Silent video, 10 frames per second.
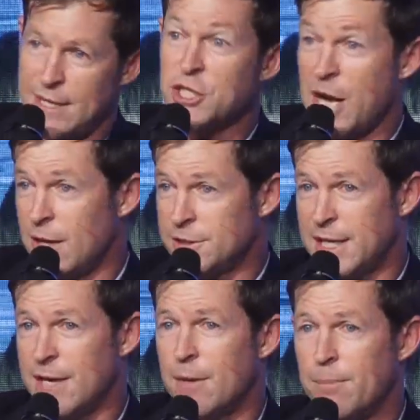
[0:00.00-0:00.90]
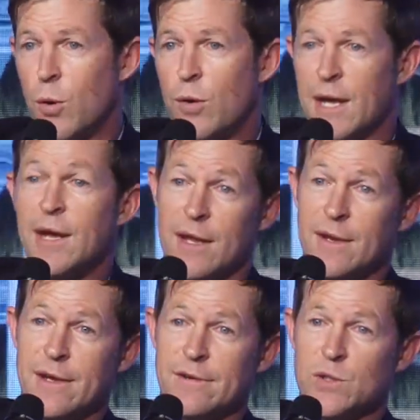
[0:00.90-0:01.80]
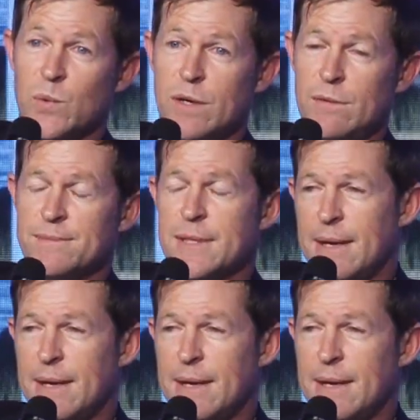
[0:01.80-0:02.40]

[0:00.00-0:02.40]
child together, born in India as well.